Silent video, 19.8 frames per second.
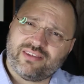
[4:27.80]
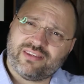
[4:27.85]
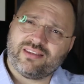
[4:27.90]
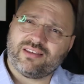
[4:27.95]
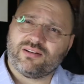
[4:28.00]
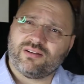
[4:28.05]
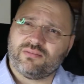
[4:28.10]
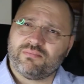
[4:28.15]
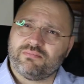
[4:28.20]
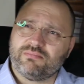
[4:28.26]

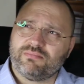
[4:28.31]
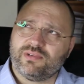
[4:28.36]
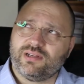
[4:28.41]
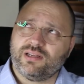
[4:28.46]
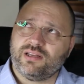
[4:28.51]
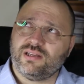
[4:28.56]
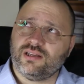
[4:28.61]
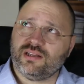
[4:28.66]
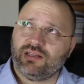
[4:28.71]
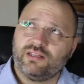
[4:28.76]
getting
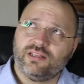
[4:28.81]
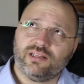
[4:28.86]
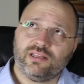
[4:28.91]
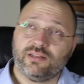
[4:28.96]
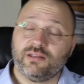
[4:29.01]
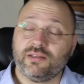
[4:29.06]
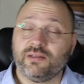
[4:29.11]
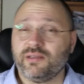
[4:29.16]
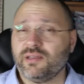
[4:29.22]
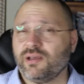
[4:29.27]
um, in,
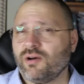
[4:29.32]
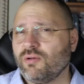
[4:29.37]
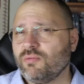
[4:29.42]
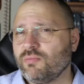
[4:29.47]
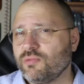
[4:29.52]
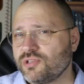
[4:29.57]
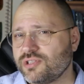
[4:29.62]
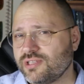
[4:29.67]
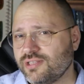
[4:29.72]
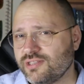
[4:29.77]
in
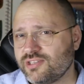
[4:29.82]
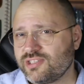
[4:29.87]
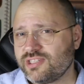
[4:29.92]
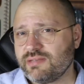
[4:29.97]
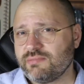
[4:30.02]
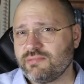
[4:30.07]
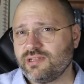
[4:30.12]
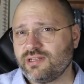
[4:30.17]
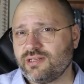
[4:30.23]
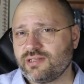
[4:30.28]
almost in a
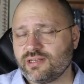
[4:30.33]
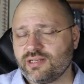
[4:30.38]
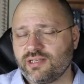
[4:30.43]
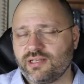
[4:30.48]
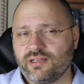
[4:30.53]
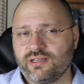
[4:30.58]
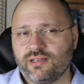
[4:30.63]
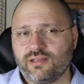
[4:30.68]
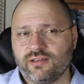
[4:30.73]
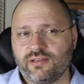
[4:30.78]
similar
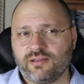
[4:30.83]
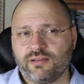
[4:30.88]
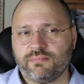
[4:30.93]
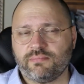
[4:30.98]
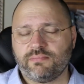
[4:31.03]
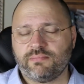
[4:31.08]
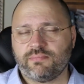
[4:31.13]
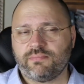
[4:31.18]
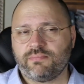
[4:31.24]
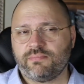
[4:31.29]

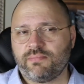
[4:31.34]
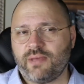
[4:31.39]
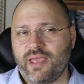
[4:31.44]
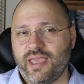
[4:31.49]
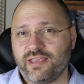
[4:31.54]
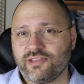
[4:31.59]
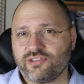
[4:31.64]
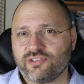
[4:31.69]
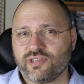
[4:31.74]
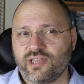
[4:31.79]
uh,
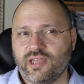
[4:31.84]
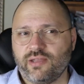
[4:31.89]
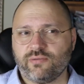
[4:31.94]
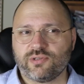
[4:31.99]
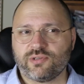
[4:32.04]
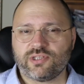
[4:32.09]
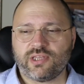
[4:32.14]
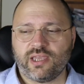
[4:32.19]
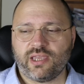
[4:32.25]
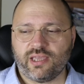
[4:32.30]
pace,
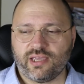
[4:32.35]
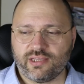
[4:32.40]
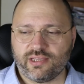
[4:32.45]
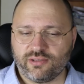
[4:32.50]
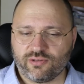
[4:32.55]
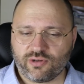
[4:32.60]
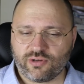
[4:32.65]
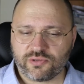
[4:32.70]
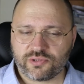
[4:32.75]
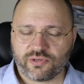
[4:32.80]
I will say,
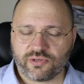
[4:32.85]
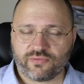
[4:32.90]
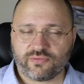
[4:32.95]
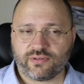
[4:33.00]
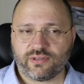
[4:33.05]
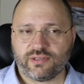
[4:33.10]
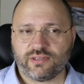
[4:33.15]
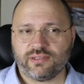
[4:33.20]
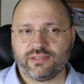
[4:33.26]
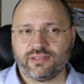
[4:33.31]
in terms
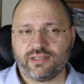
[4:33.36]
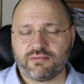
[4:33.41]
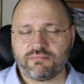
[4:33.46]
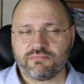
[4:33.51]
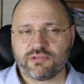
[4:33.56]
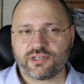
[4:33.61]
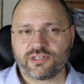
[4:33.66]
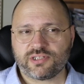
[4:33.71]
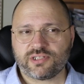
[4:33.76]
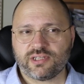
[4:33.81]
of uh,
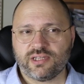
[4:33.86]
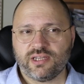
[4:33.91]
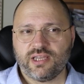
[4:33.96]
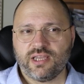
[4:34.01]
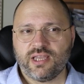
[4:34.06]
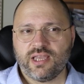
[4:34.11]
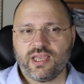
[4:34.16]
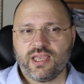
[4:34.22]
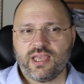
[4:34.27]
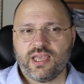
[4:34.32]
numbers
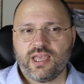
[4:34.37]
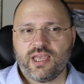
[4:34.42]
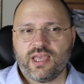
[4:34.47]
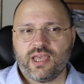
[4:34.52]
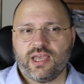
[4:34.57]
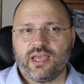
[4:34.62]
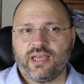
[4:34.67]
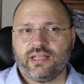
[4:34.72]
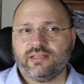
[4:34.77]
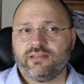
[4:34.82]

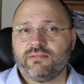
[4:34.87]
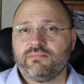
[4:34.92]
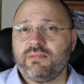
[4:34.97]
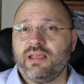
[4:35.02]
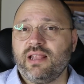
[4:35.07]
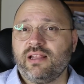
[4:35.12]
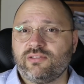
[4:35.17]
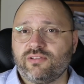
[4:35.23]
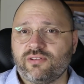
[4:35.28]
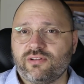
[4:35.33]
and the
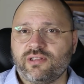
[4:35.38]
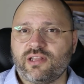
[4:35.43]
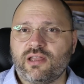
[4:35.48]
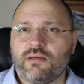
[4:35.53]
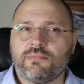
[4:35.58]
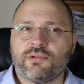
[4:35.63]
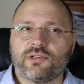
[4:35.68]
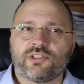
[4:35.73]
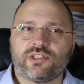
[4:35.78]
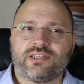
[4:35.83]
military
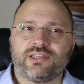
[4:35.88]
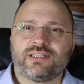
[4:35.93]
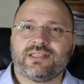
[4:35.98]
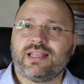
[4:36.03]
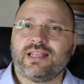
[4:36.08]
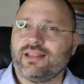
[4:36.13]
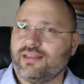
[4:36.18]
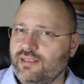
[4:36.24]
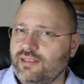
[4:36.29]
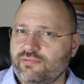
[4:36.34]
numbers
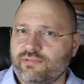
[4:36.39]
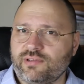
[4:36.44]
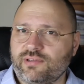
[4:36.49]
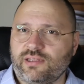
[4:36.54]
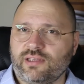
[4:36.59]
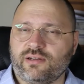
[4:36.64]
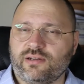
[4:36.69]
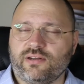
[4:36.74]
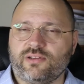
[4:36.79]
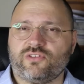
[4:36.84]
is not
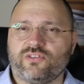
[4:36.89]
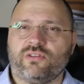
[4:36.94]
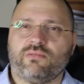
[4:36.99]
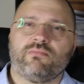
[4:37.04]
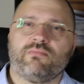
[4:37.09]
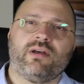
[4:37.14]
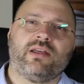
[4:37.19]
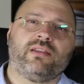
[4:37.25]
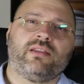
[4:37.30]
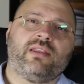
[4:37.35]
even
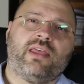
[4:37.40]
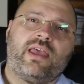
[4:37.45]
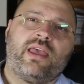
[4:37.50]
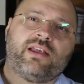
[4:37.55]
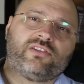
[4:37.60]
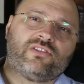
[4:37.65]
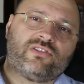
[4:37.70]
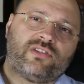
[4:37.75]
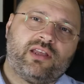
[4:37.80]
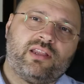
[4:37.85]
decreasing but
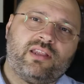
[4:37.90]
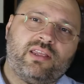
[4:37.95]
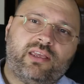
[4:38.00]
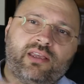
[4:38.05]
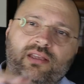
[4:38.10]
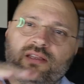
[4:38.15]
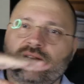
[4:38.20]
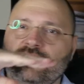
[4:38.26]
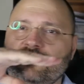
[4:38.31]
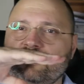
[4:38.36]
they are
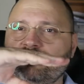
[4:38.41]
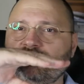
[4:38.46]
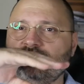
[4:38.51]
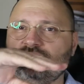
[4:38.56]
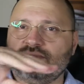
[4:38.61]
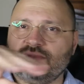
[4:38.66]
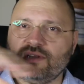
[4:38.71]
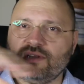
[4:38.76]
steady